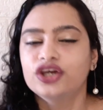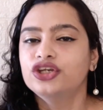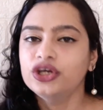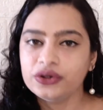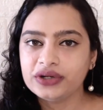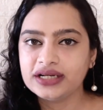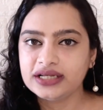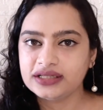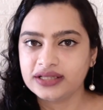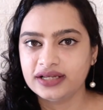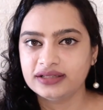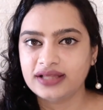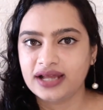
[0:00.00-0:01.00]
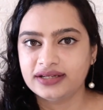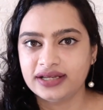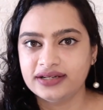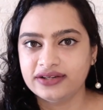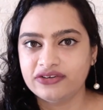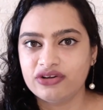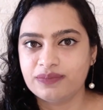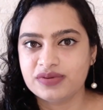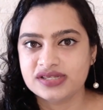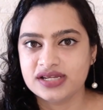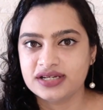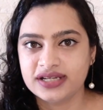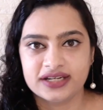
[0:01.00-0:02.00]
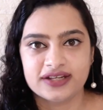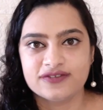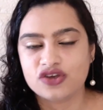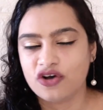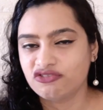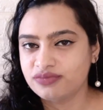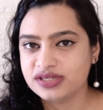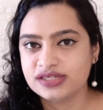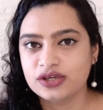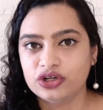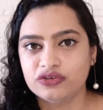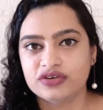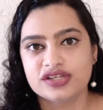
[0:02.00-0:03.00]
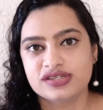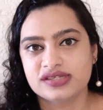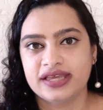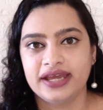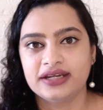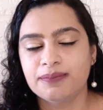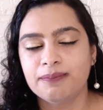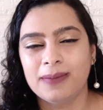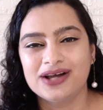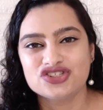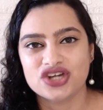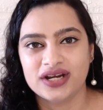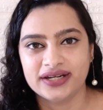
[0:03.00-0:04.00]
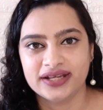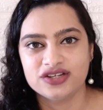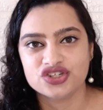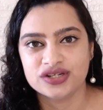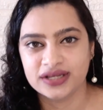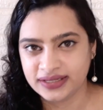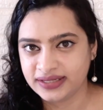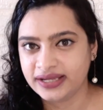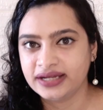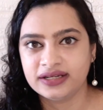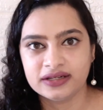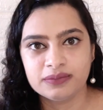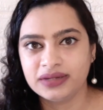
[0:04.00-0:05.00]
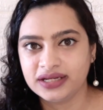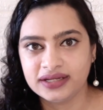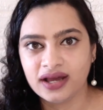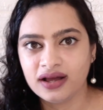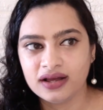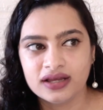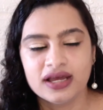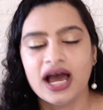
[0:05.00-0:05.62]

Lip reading: do you really think that Indian representatives of Miss Universe get much attention in Indian media?